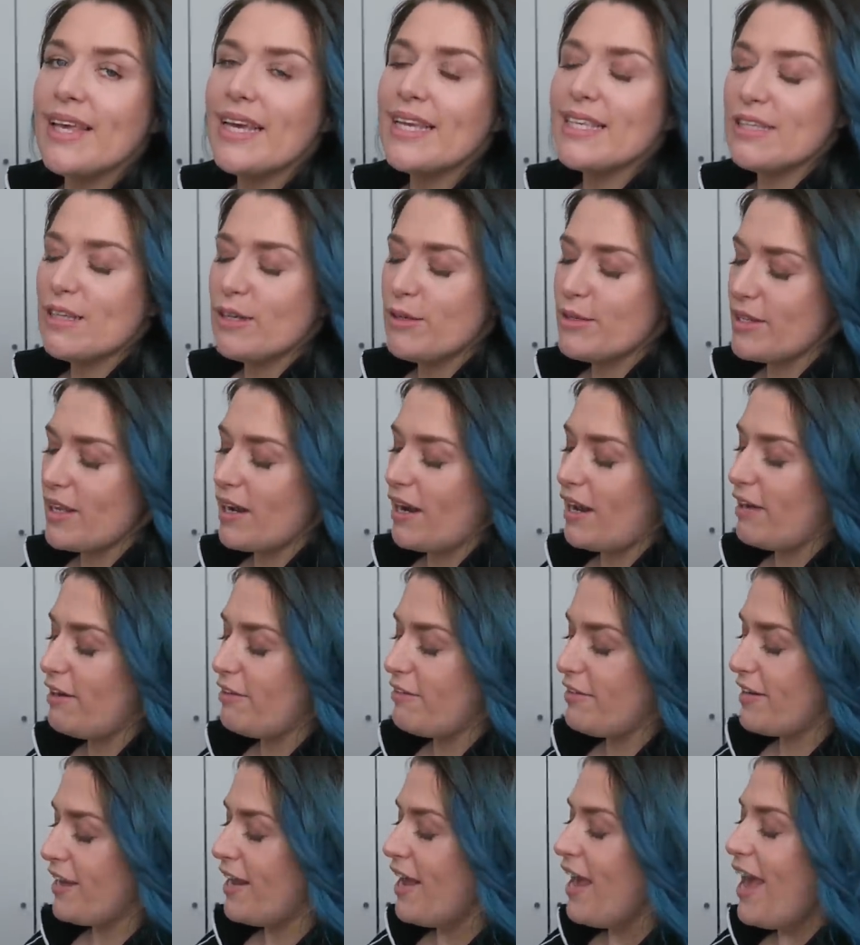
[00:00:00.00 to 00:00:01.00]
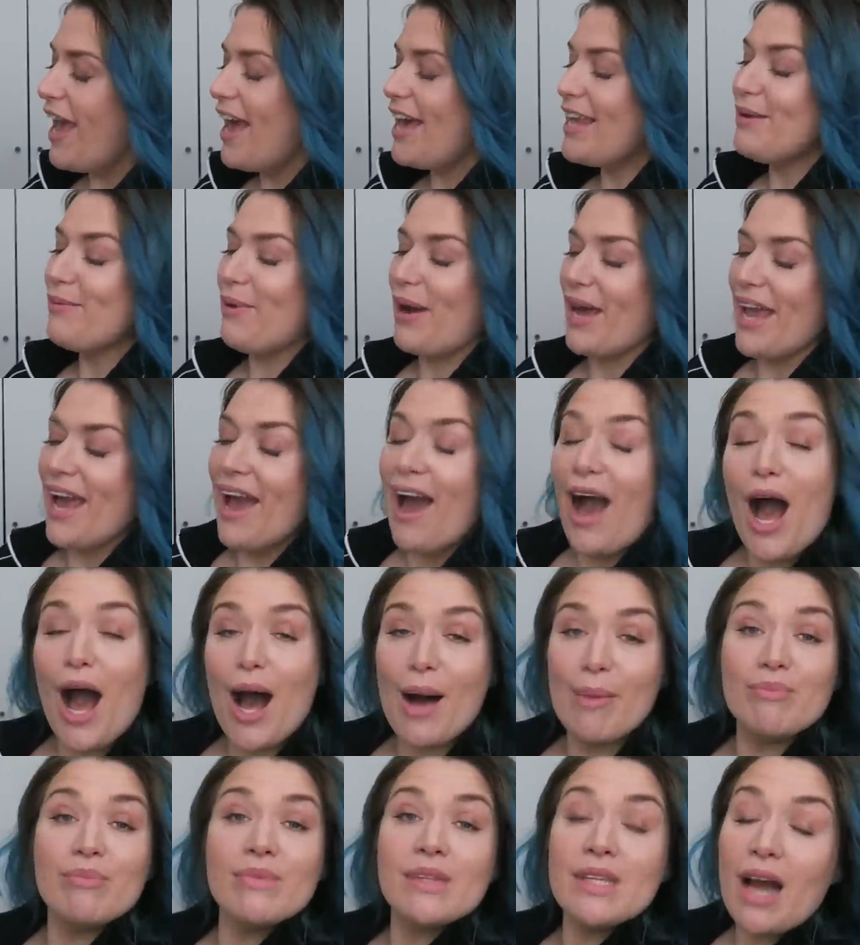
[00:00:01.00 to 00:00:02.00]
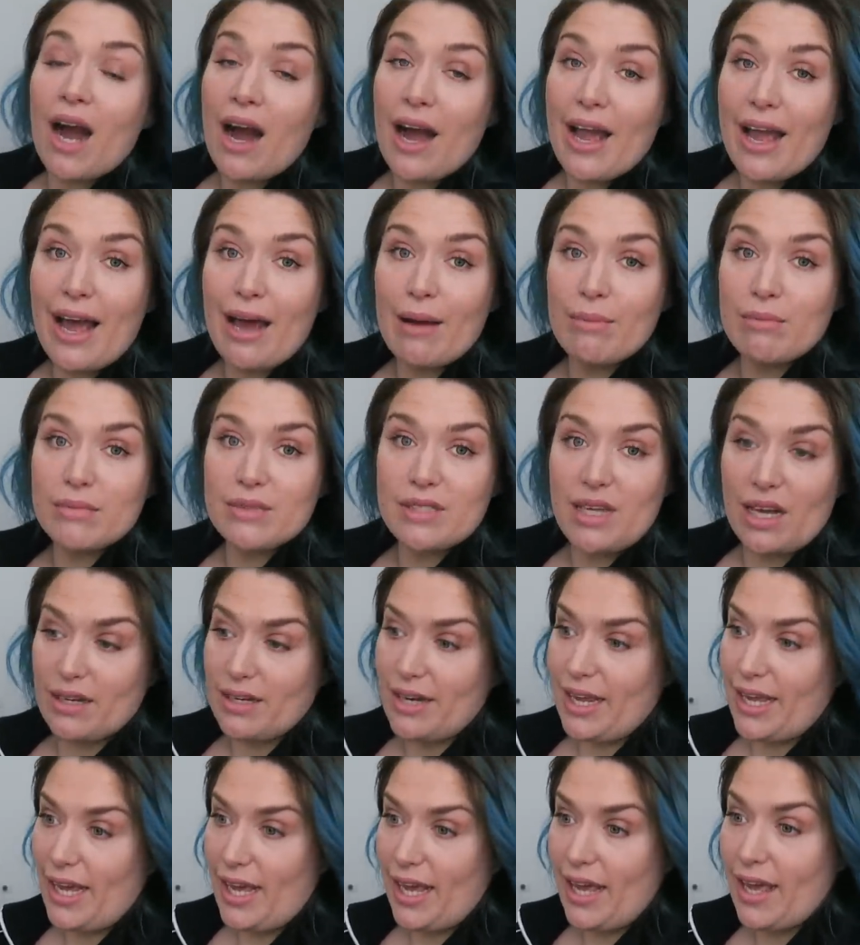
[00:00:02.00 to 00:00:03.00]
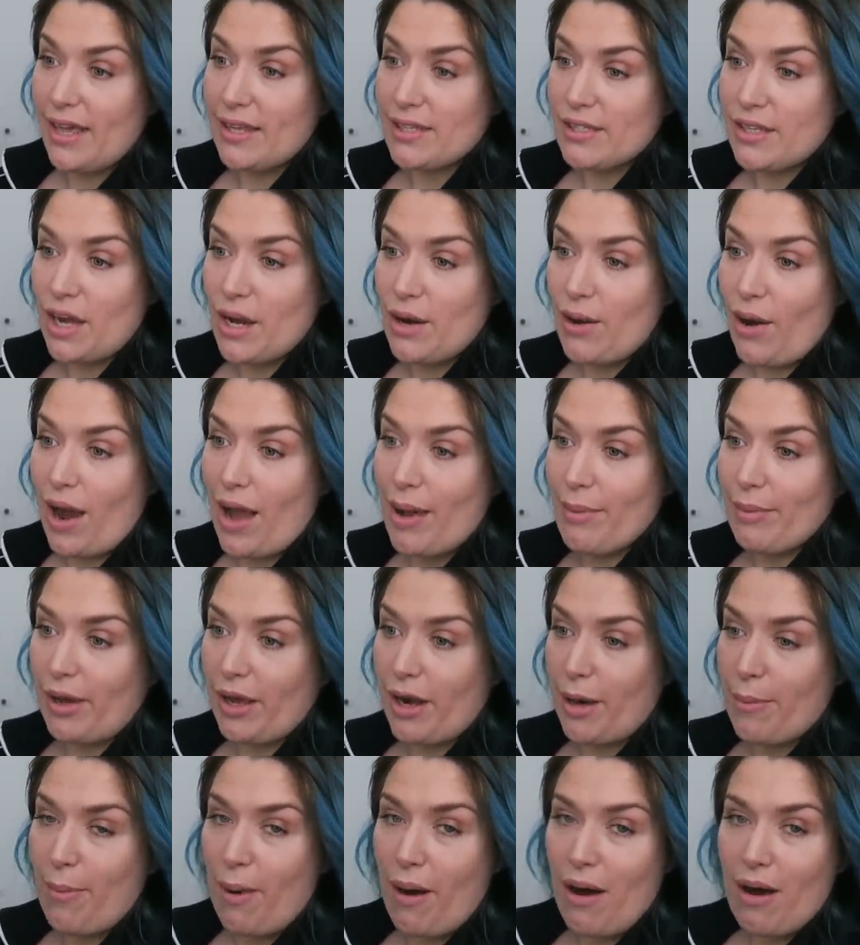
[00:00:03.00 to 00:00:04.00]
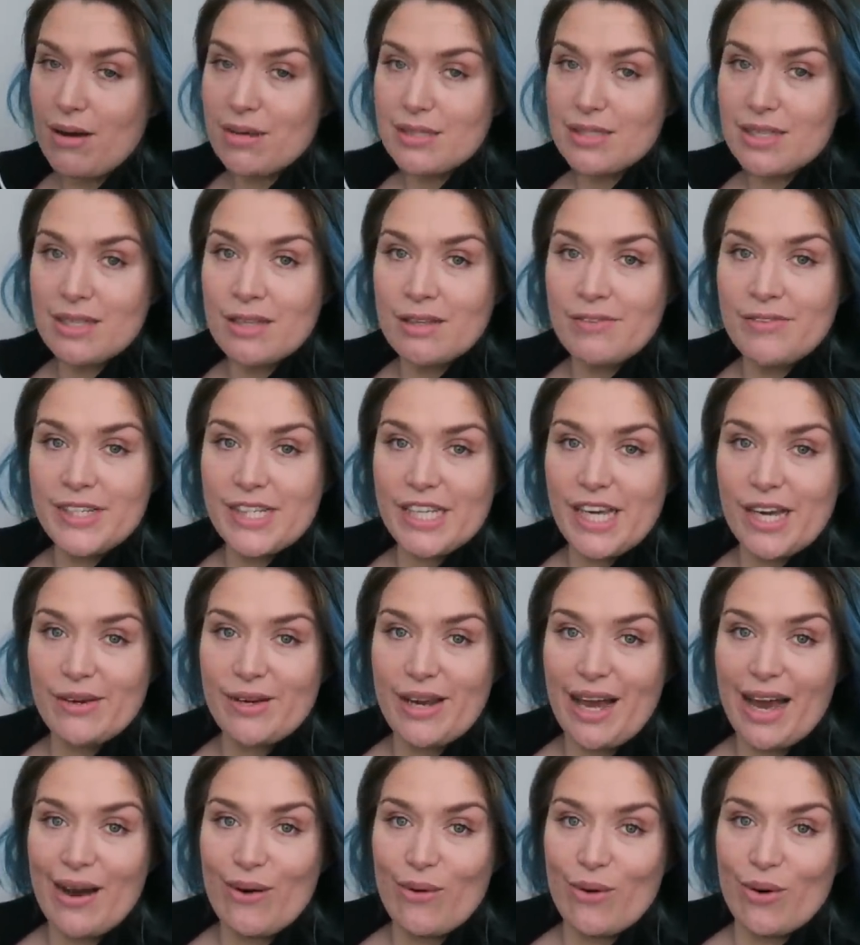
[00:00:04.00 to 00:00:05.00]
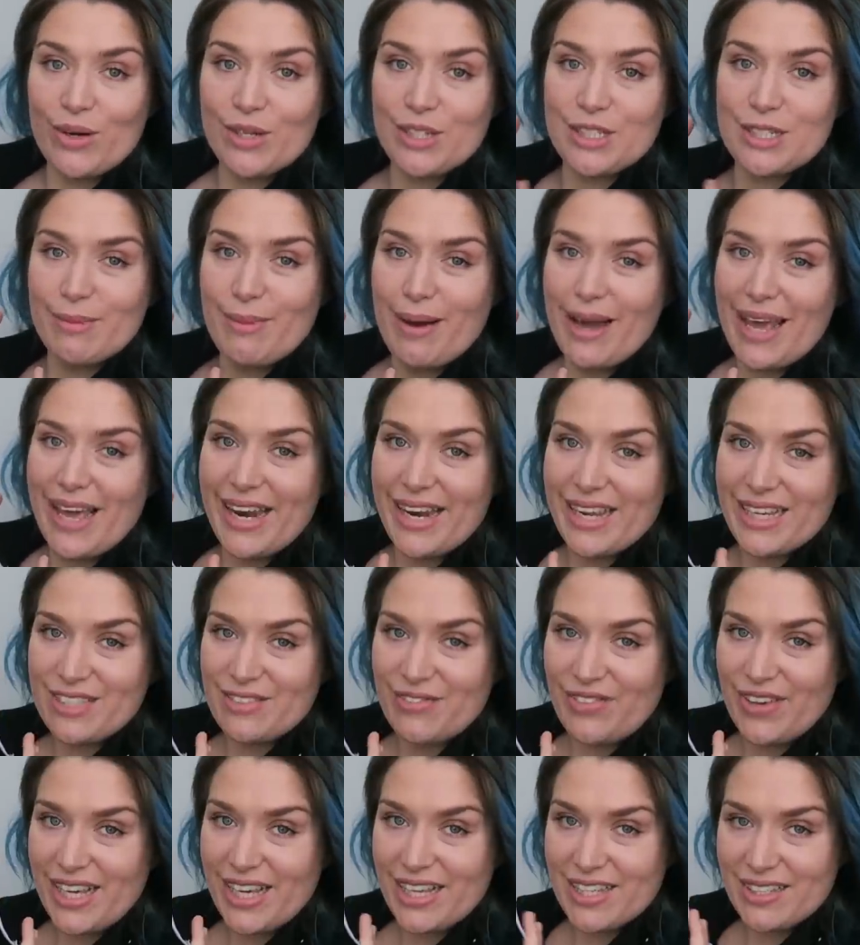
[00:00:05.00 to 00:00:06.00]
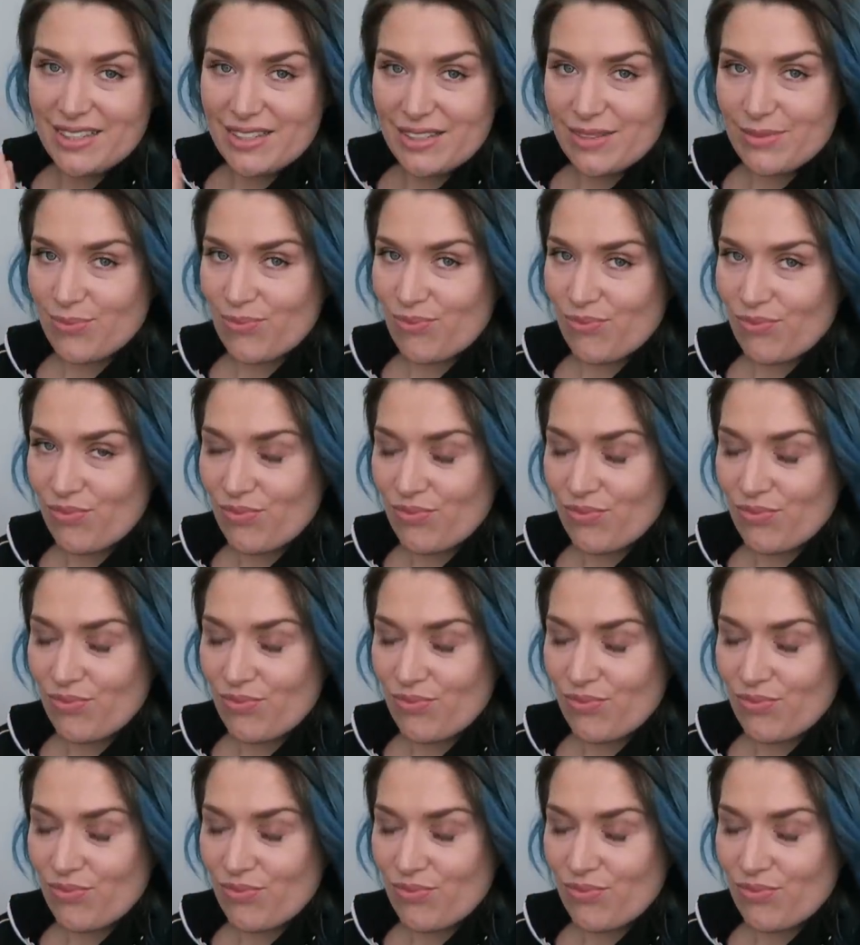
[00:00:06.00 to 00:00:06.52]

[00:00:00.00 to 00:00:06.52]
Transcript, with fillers: it's lose it like Lauren. Anyway, um, I am done here, so I'm going to pass the video now onto my NSVers.